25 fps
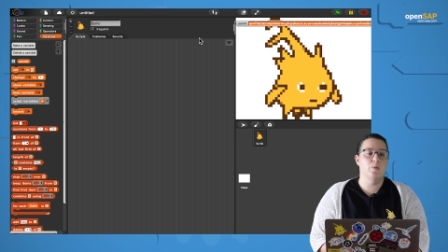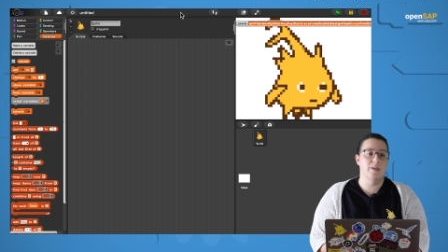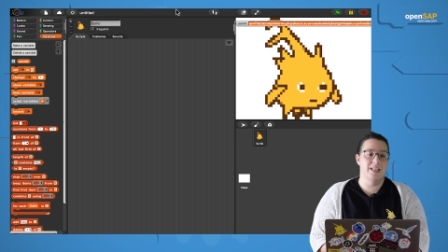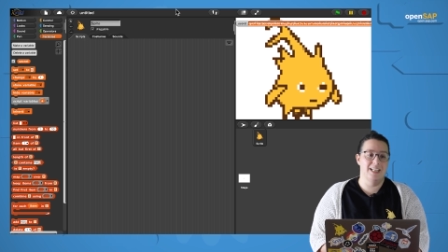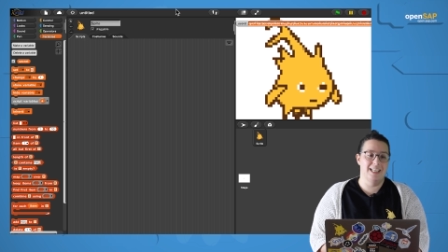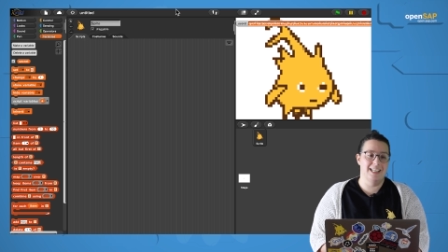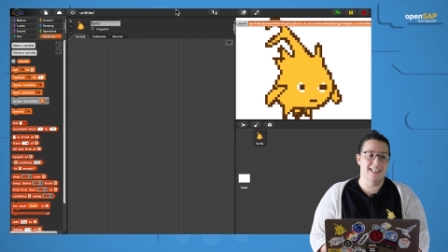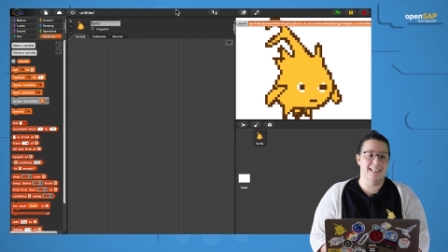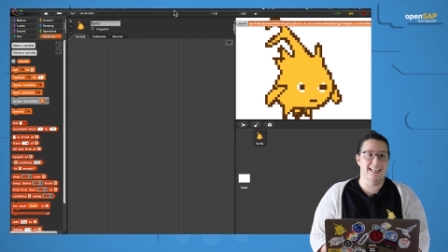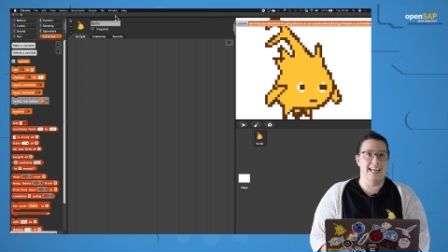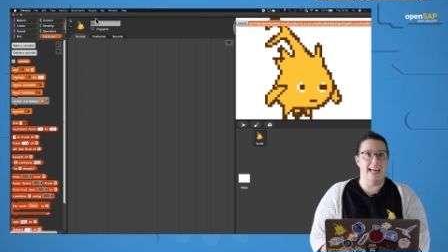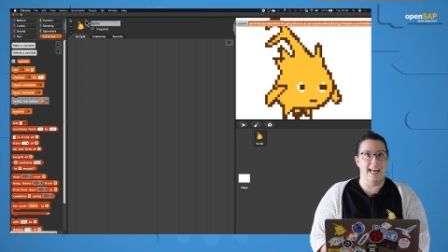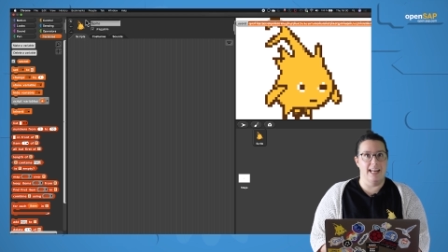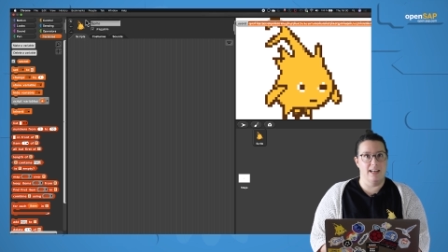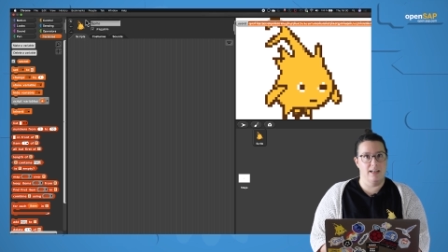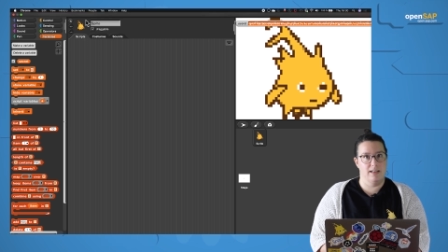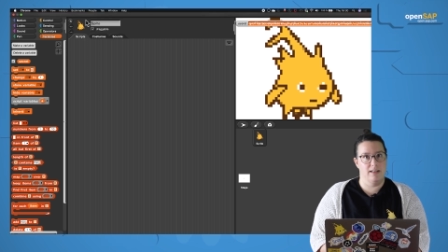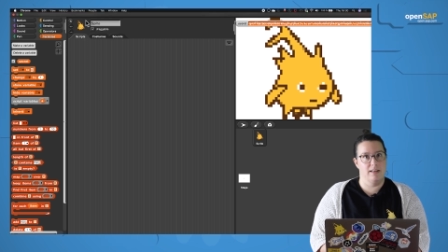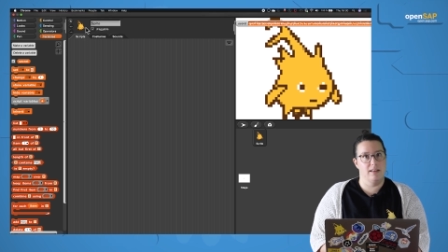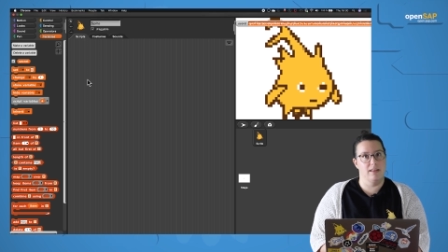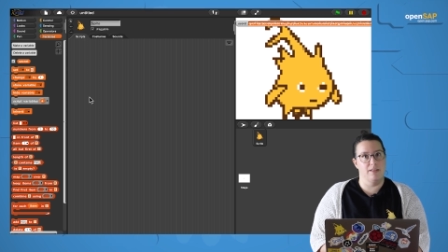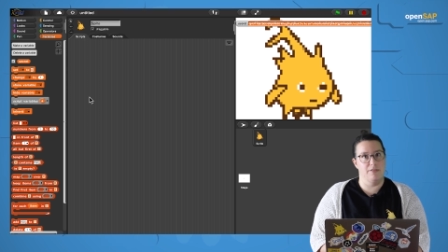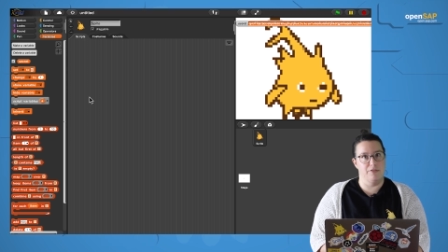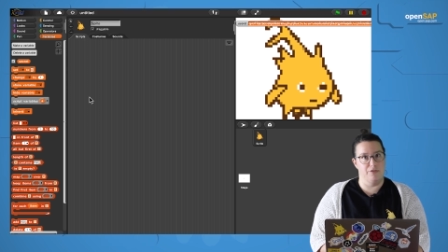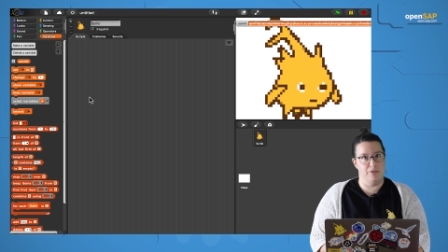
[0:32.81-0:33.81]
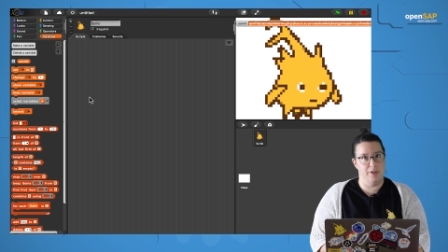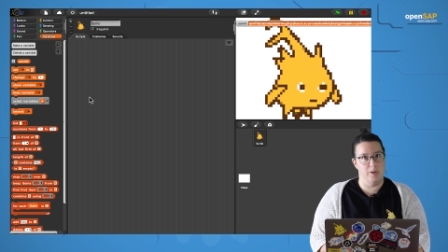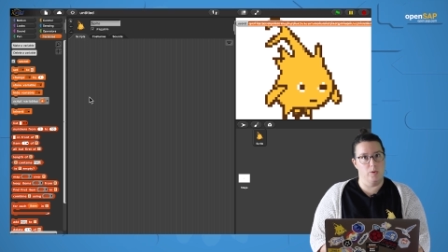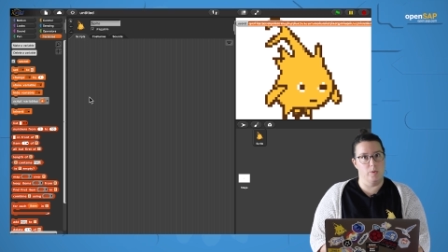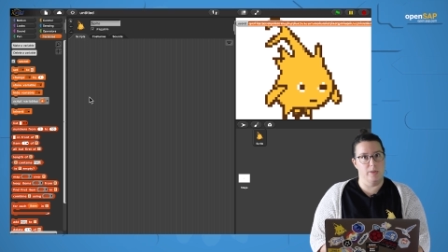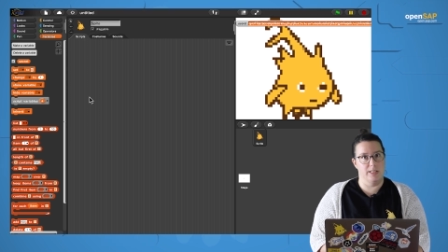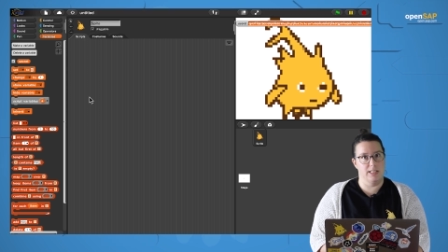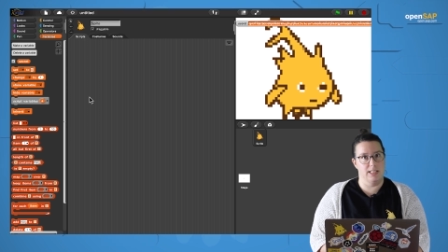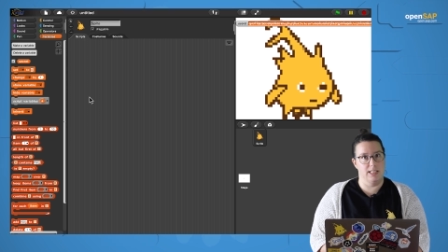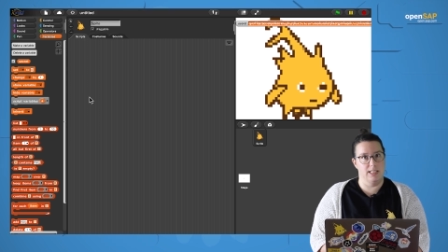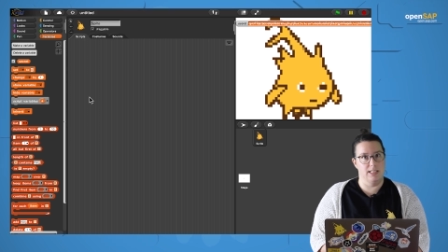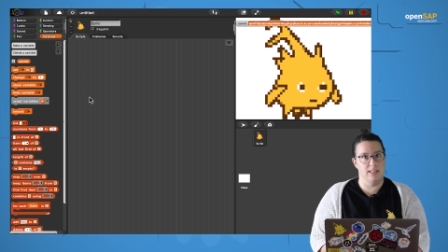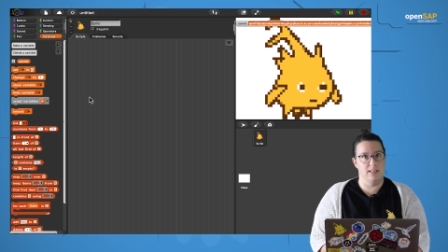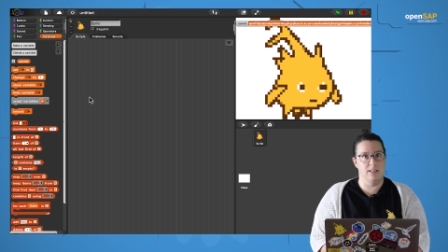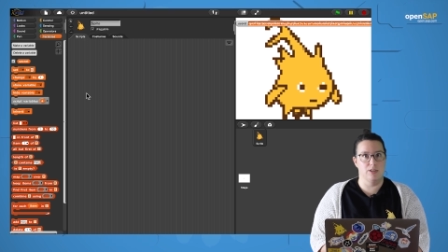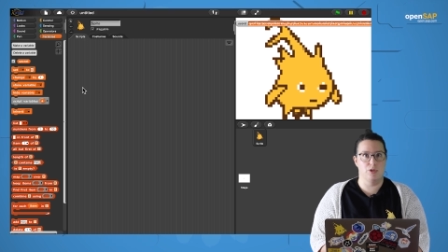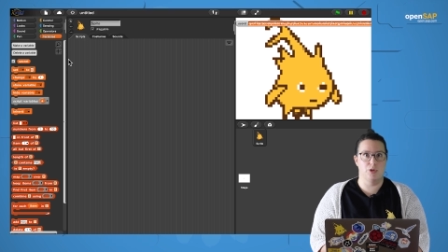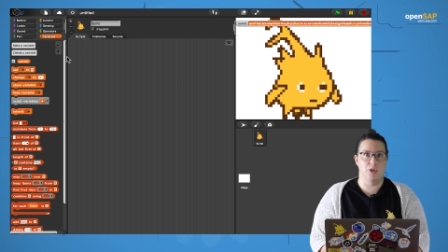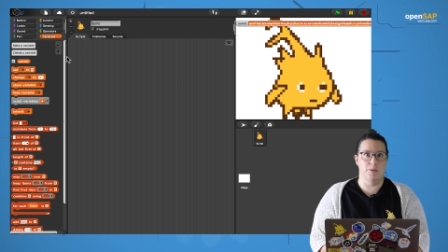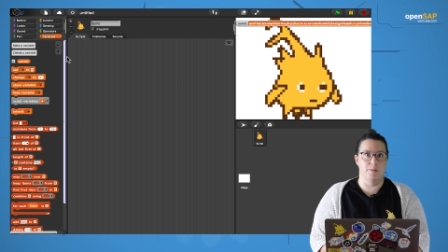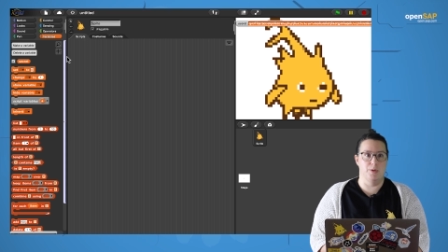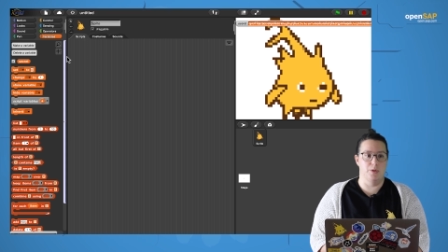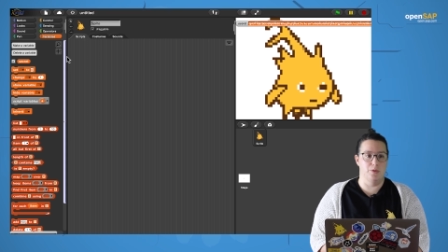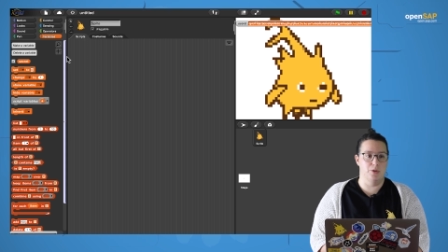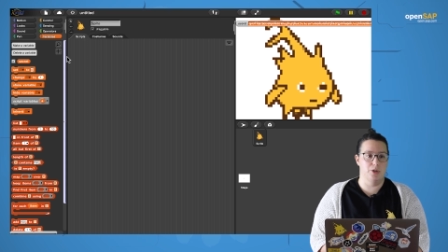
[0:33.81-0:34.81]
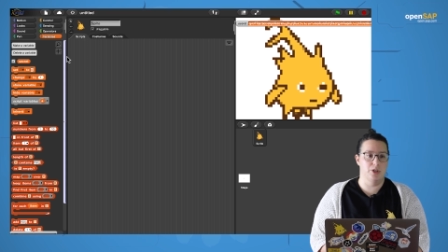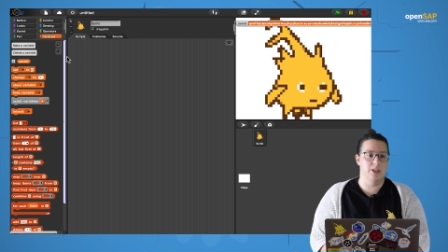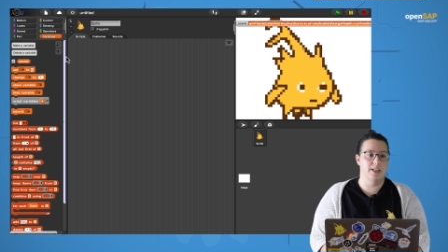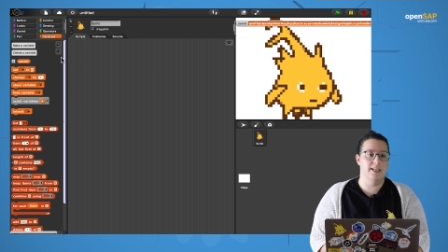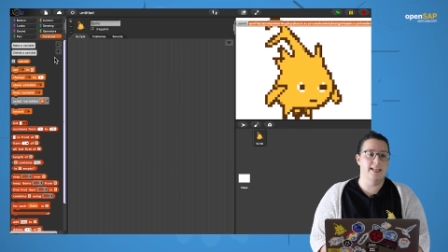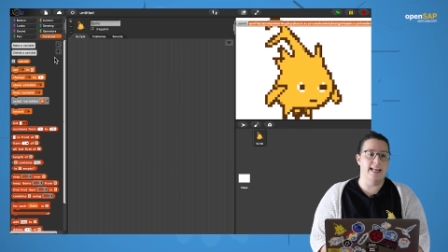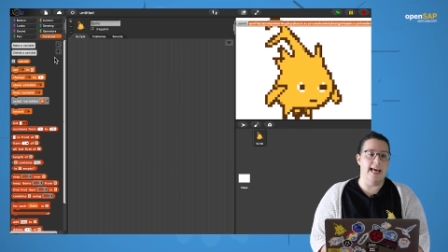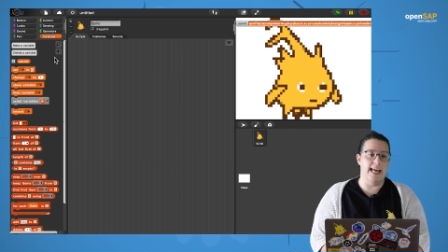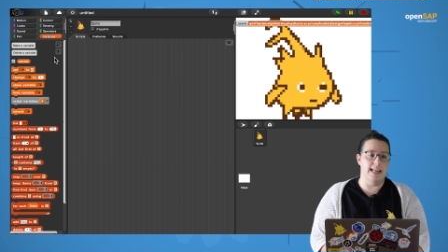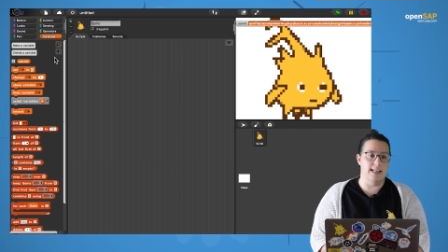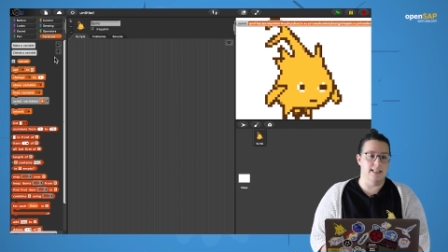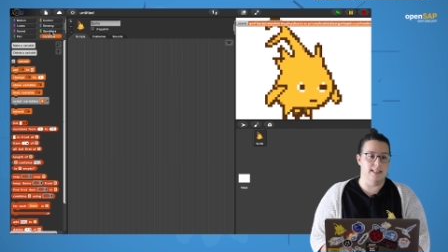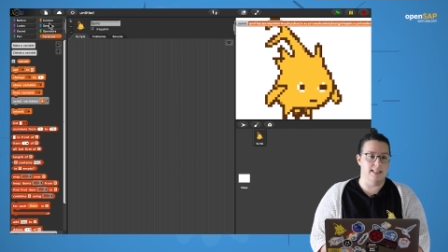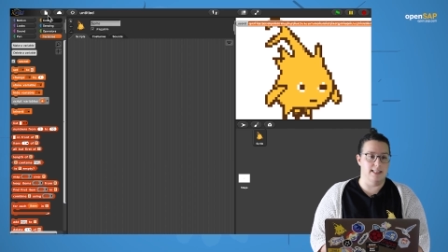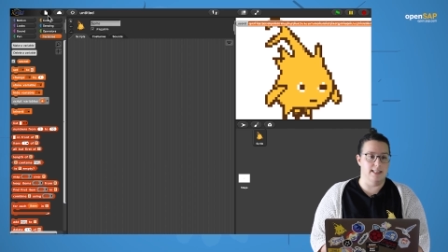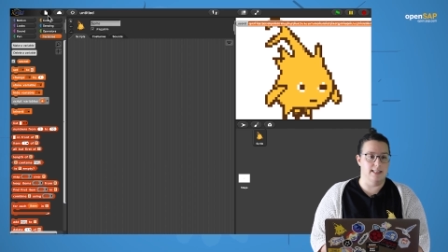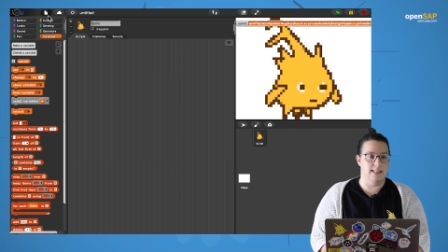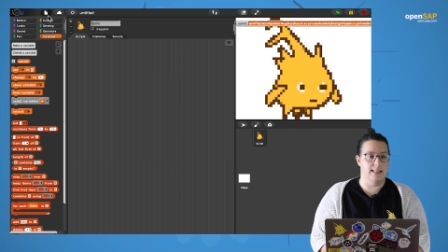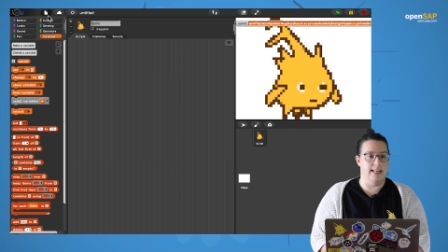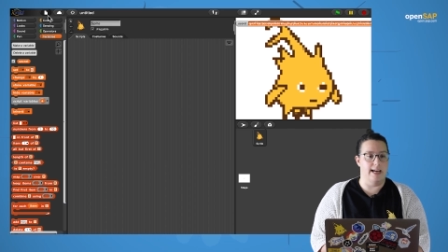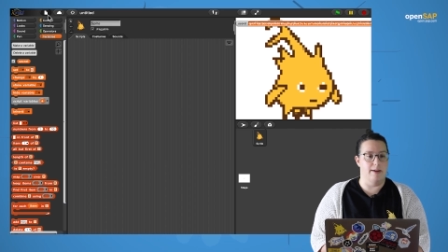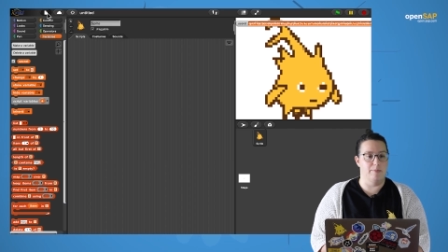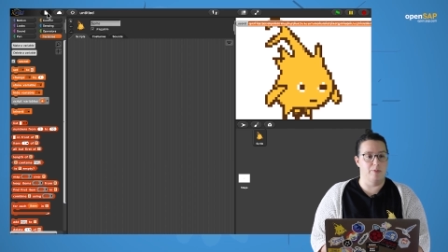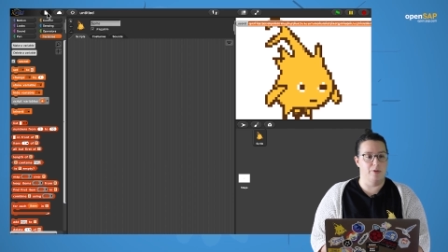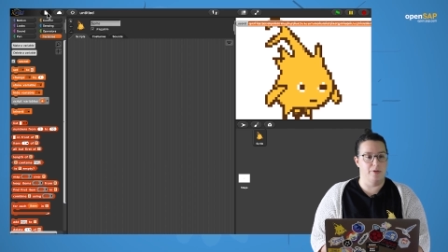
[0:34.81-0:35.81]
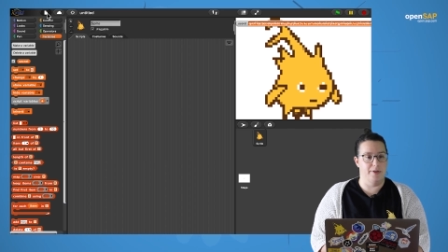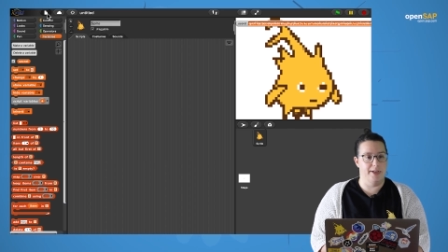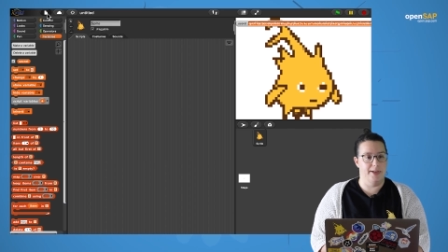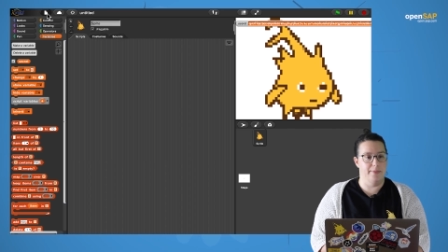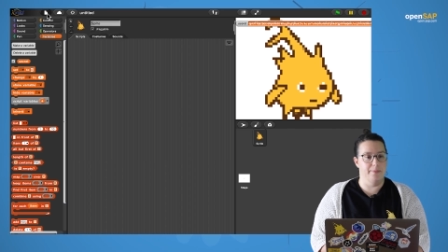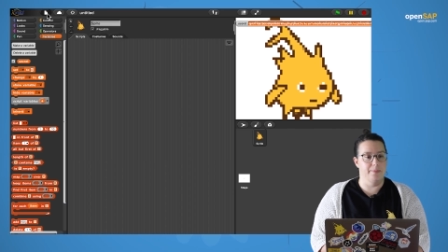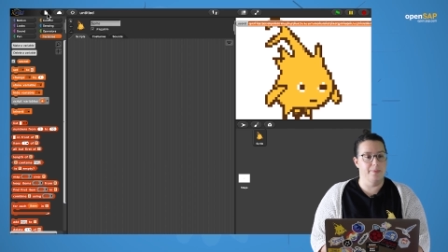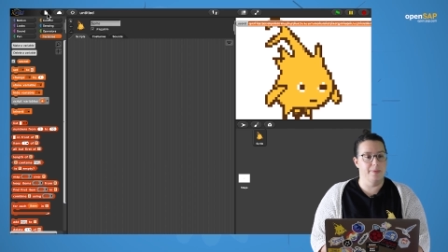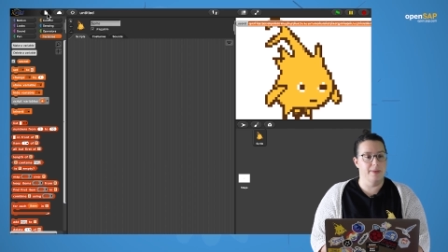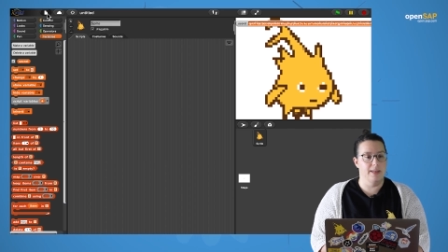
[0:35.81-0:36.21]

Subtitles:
we need again the frequency distribution analysis library.